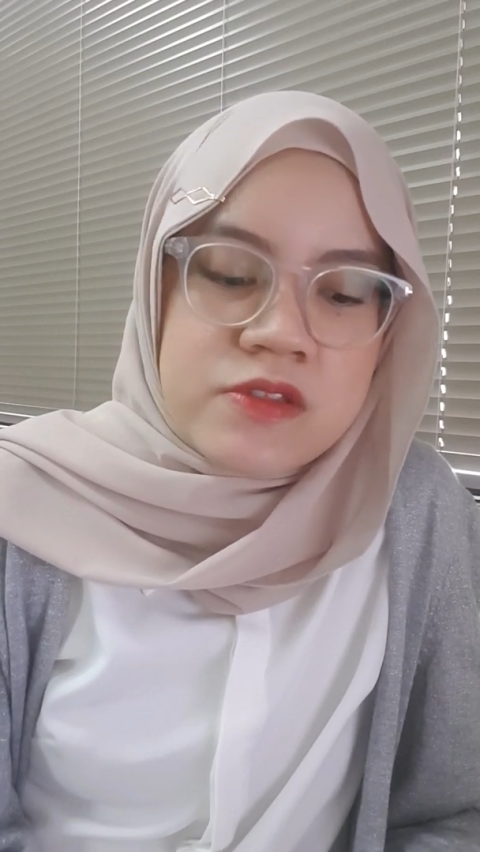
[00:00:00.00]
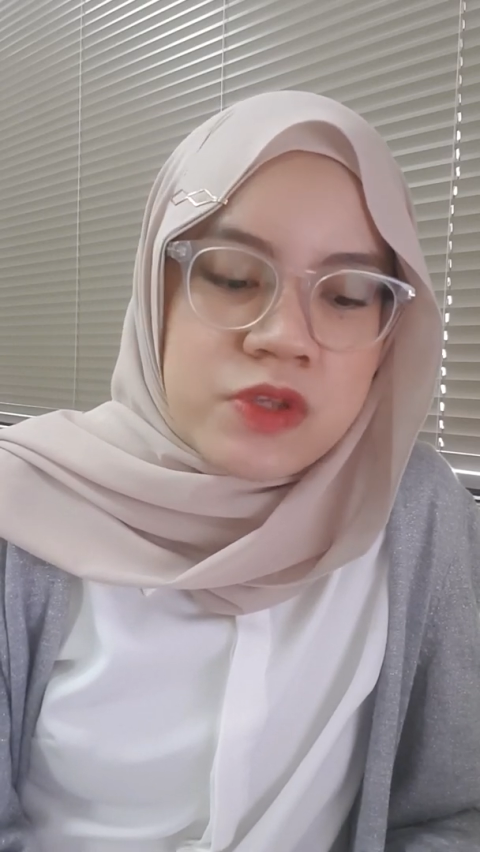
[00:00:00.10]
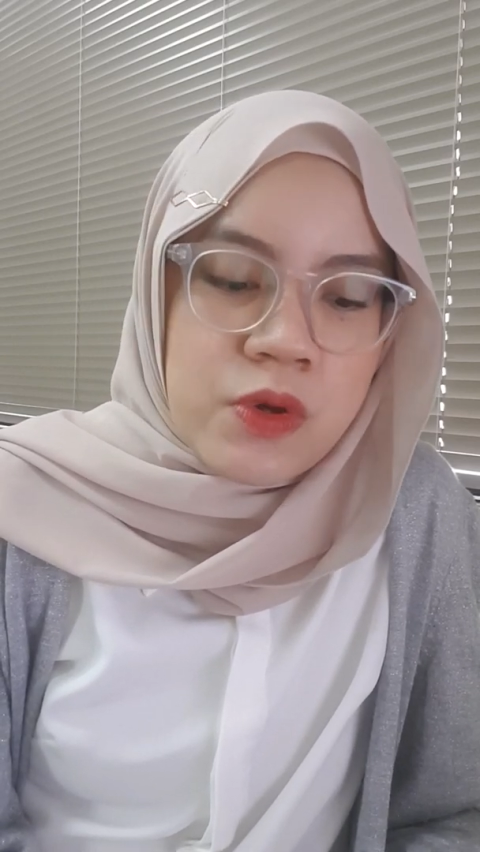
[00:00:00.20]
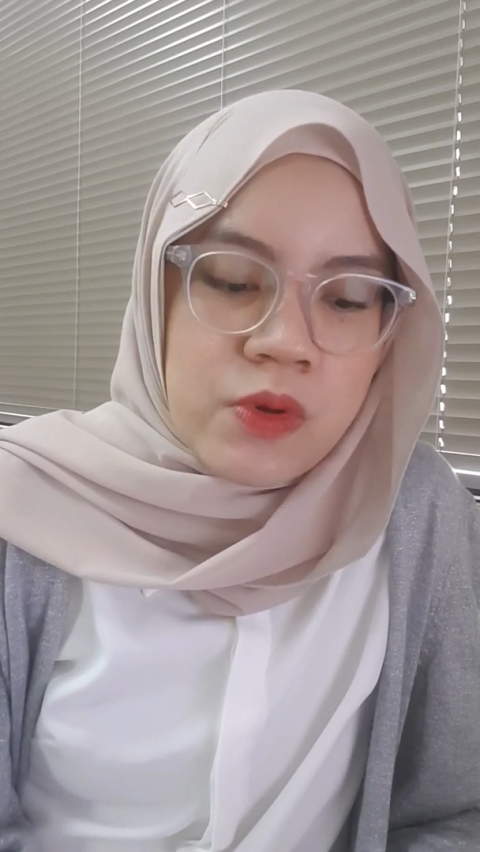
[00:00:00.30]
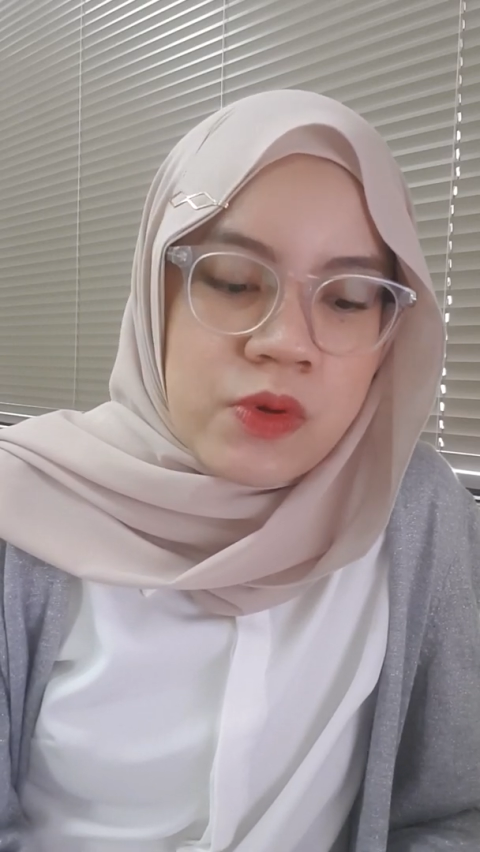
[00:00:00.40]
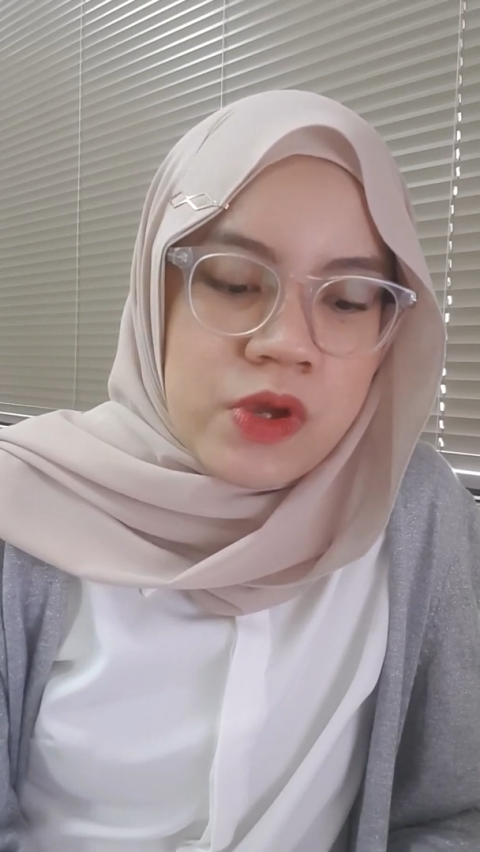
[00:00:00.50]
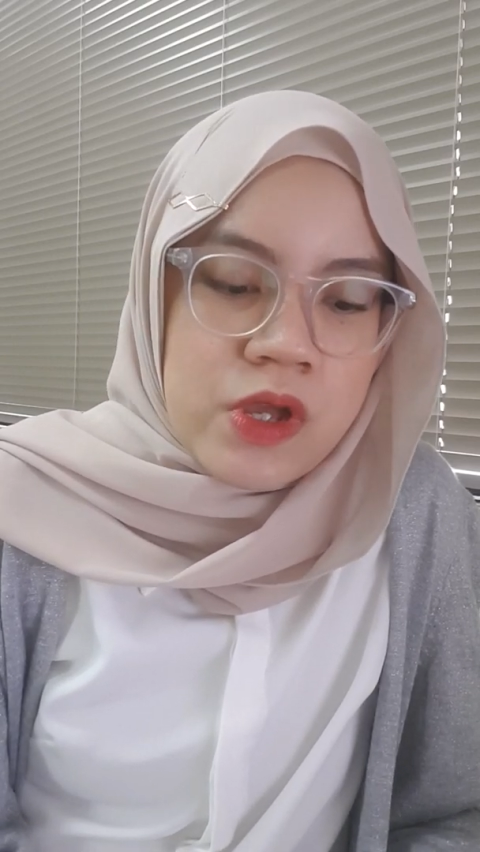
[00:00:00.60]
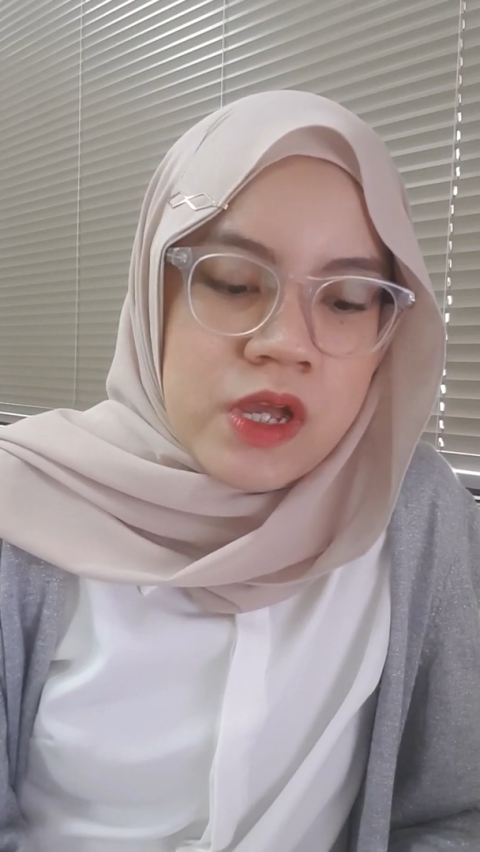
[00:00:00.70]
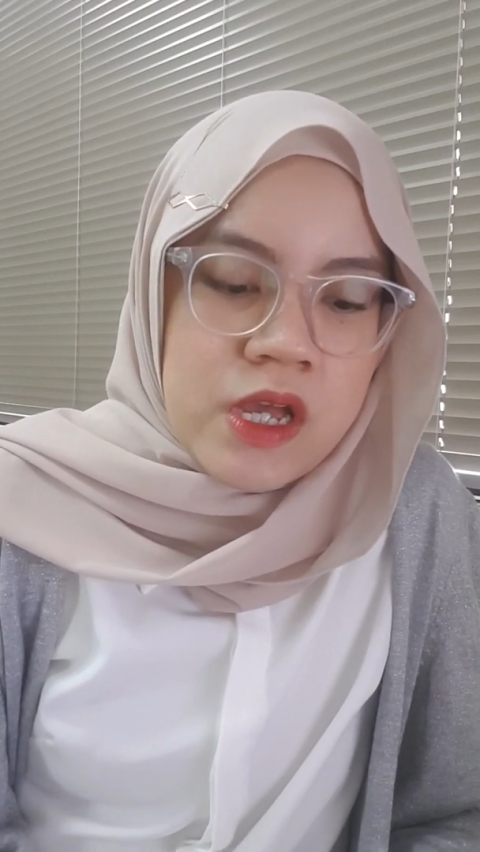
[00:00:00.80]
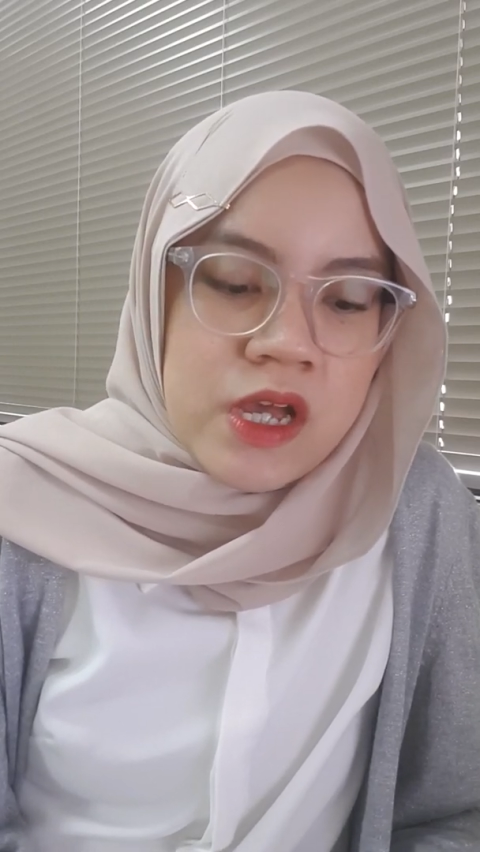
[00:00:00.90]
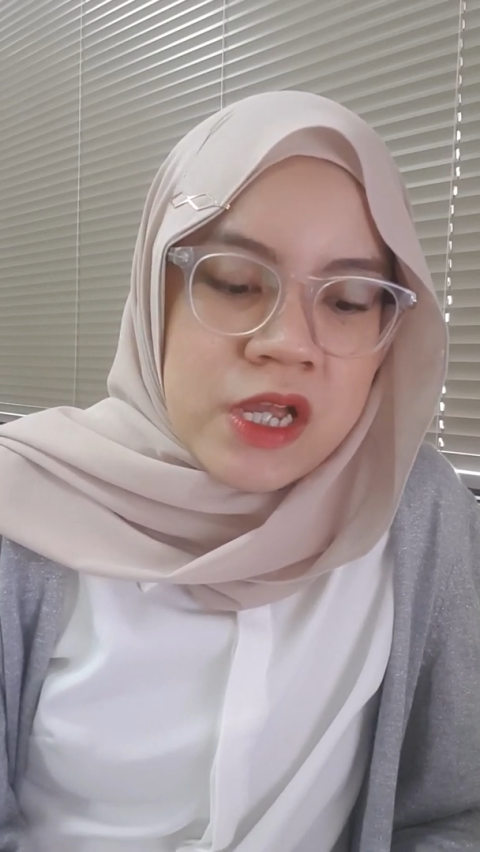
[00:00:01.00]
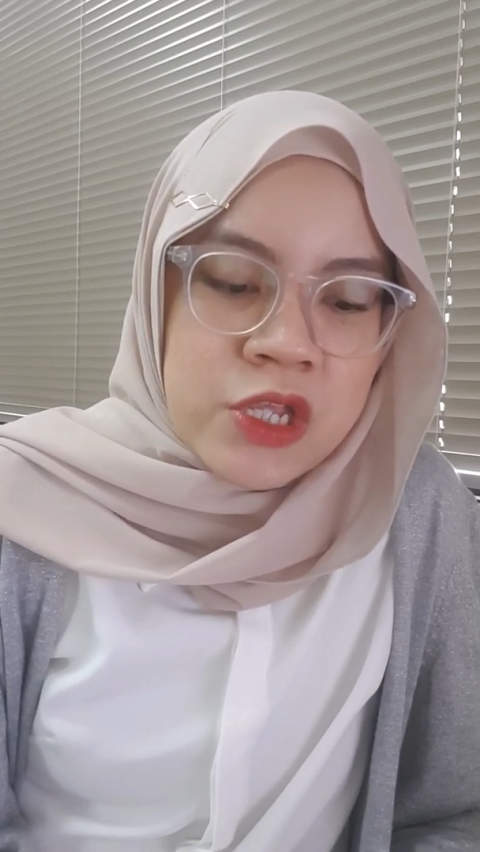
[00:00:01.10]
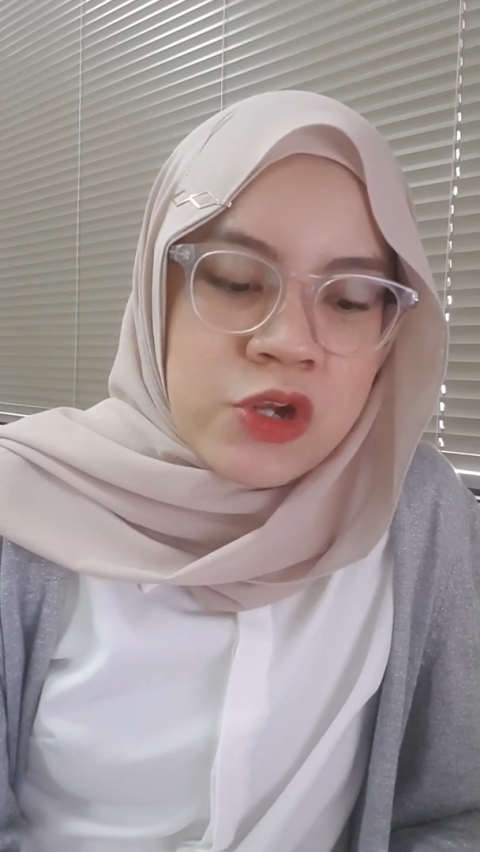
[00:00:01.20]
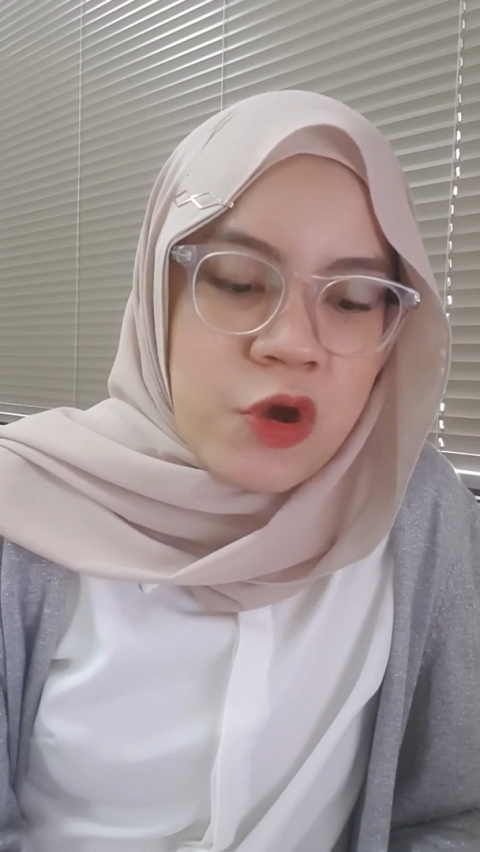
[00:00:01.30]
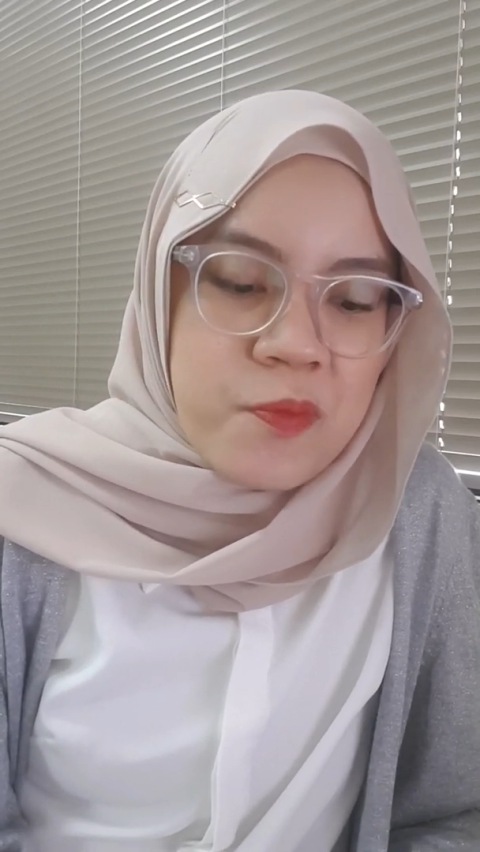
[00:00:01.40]
So,
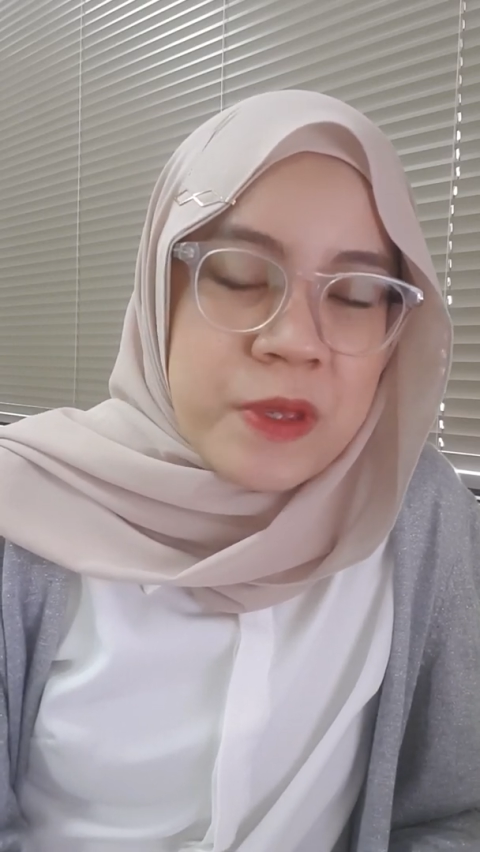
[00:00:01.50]
you know,